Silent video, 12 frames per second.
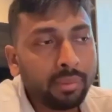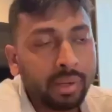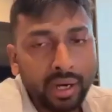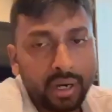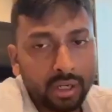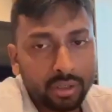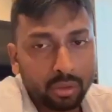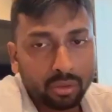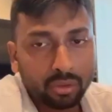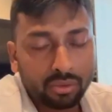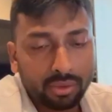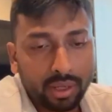I
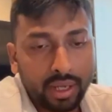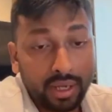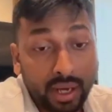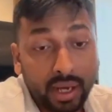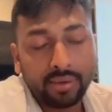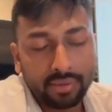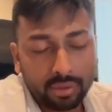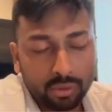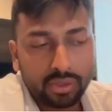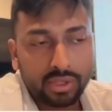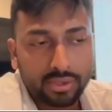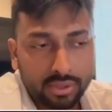have a
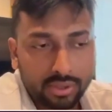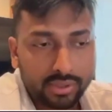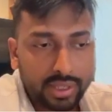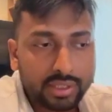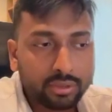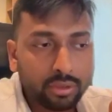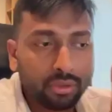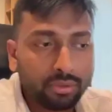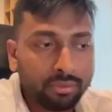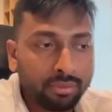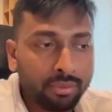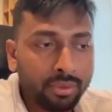two sisters, right? So
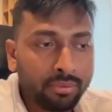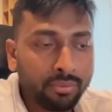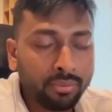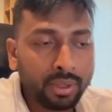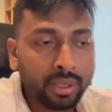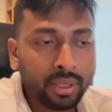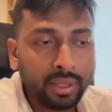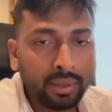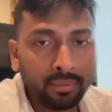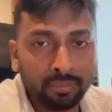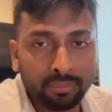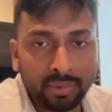
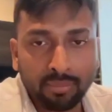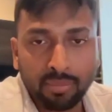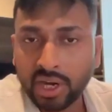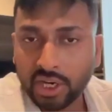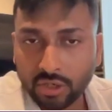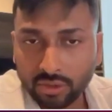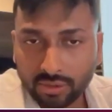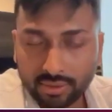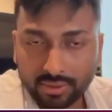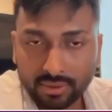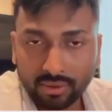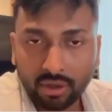the
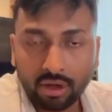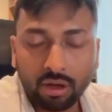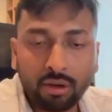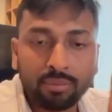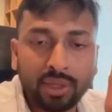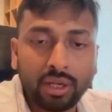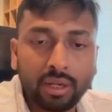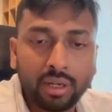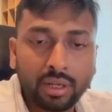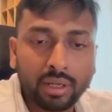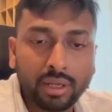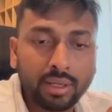marriages of
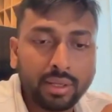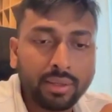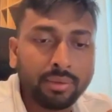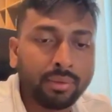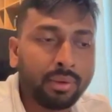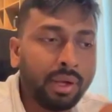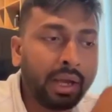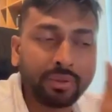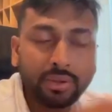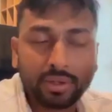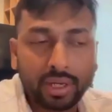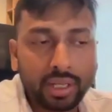the
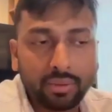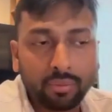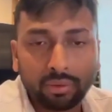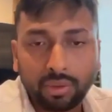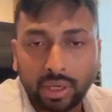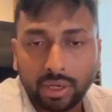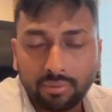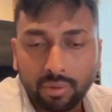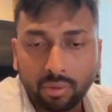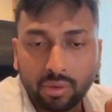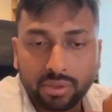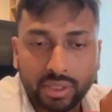etc, like what kind of
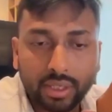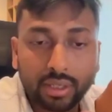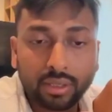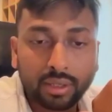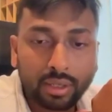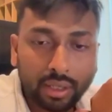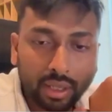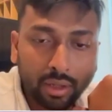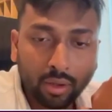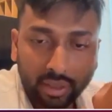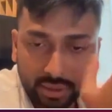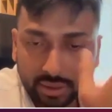costed a
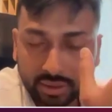lot at the